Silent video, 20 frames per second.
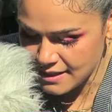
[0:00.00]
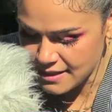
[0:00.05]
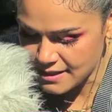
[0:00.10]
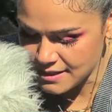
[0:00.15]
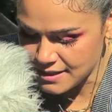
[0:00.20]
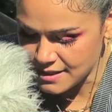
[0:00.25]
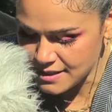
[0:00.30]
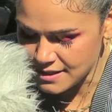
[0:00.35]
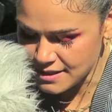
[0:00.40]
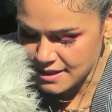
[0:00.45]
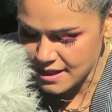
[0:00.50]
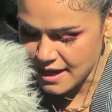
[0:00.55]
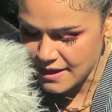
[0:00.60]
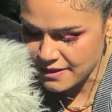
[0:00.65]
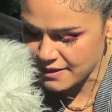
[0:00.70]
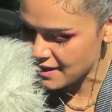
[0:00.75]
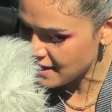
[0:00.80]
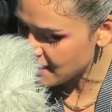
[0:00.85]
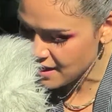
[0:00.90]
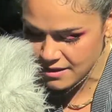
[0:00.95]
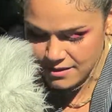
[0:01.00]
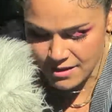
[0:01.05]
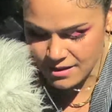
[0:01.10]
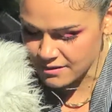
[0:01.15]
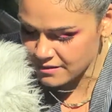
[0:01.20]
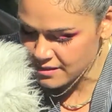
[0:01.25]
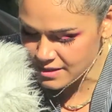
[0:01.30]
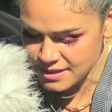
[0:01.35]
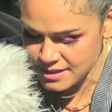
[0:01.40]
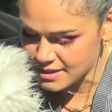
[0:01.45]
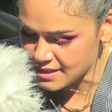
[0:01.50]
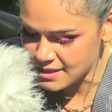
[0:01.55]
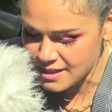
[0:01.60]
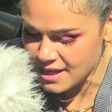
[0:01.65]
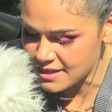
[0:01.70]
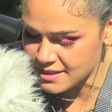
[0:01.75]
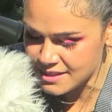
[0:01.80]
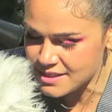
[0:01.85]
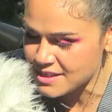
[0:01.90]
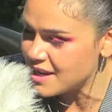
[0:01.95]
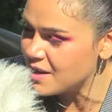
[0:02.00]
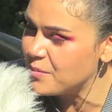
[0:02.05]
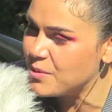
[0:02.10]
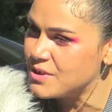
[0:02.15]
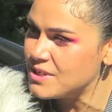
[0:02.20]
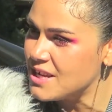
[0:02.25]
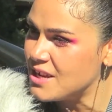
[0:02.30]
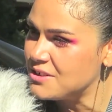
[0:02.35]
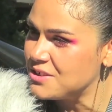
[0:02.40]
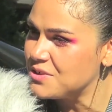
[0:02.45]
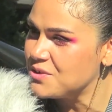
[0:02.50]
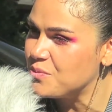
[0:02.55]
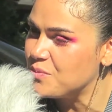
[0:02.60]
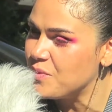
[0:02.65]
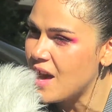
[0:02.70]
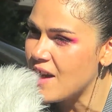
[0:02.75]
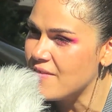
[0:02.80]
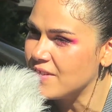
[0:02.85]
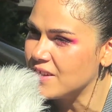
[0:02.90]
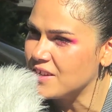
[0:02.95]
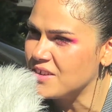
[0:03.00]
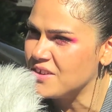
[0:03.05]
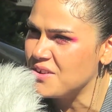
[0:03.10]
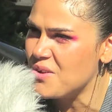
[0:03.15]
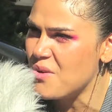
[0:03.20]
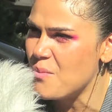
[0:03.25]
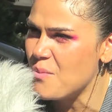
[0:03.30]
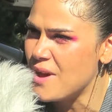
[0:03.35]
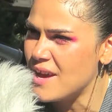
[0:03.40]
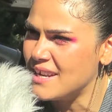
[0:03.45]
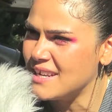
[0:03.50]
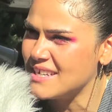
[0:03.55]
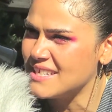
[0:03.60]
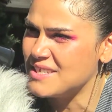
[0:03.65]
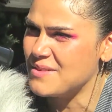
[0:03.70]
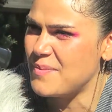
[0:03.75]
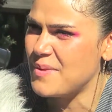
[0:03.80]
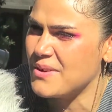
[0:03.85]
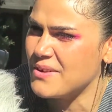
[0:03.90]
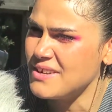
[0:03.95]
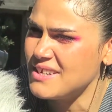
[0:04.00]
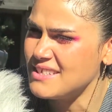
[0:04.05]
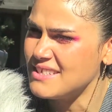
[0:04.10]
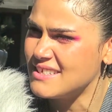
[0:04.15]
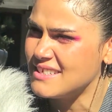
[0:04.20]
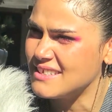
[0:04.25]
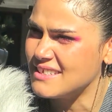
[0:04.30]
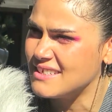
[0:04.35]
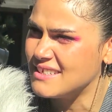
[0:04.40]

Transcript: is just I just got to put it down to having a nomadic spirit.